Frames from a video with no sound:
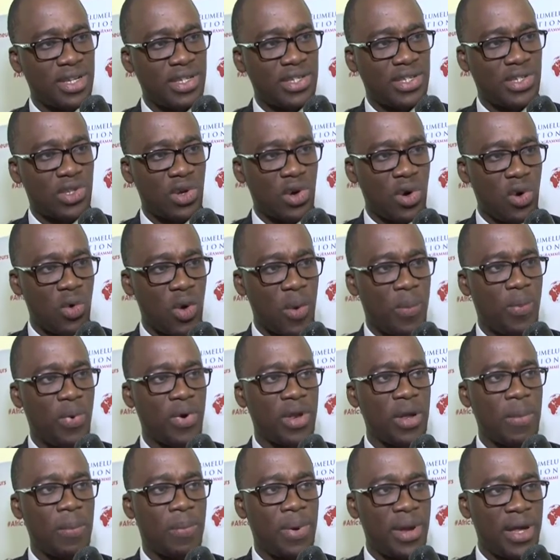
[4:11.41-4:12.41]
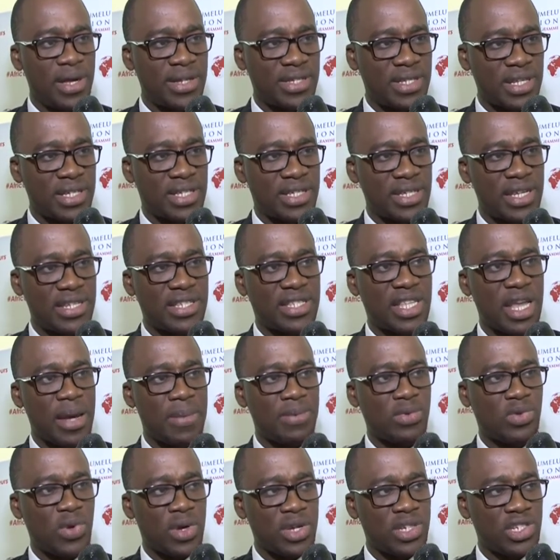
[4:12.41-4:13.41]
So we put in place a
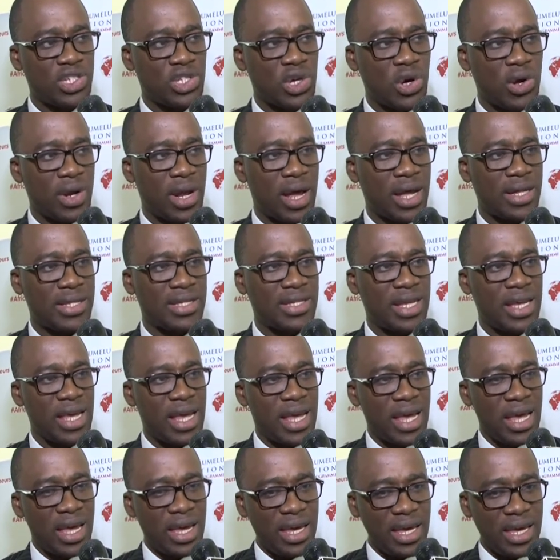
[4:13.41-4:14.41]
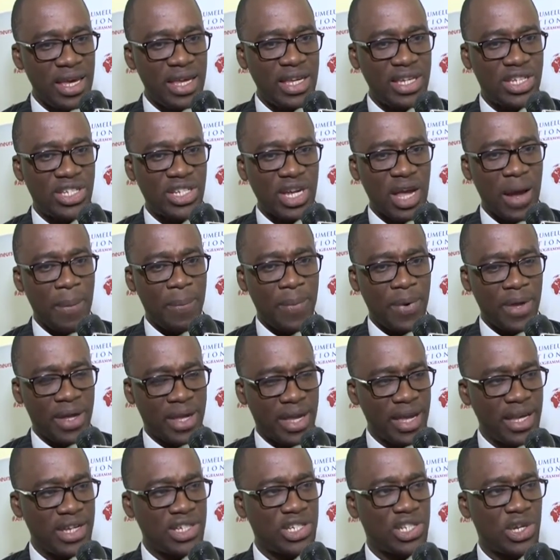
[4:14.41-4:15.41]
system to ensure that each
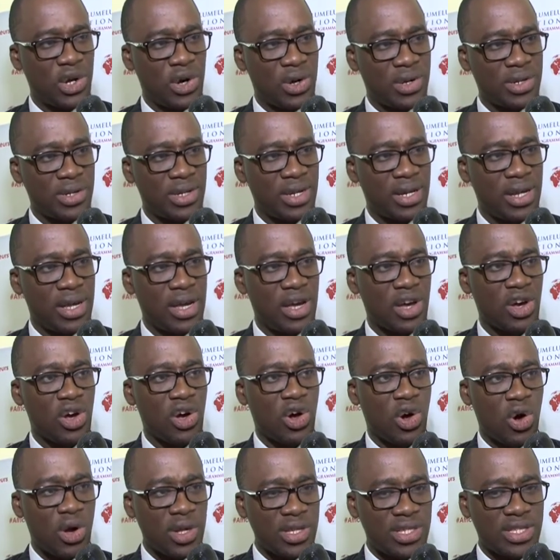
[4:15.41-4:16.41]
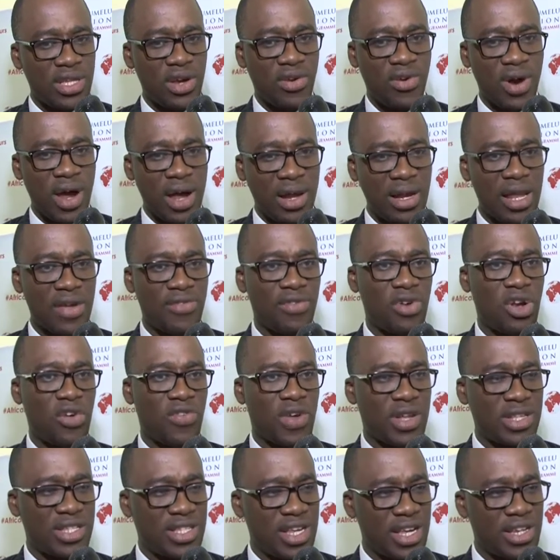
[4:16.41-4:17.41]
application got the right level
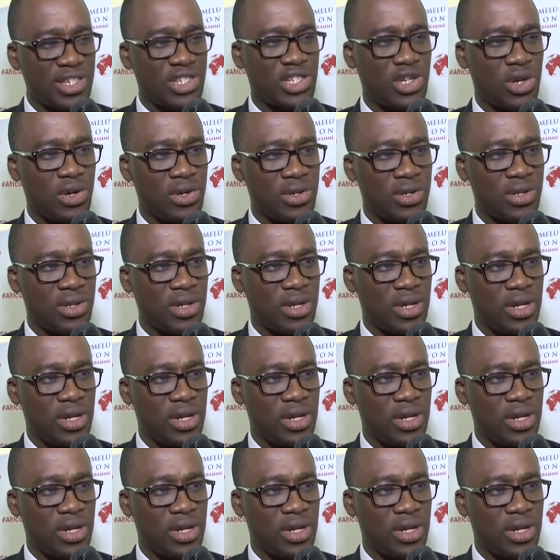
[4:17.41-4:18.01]
of attention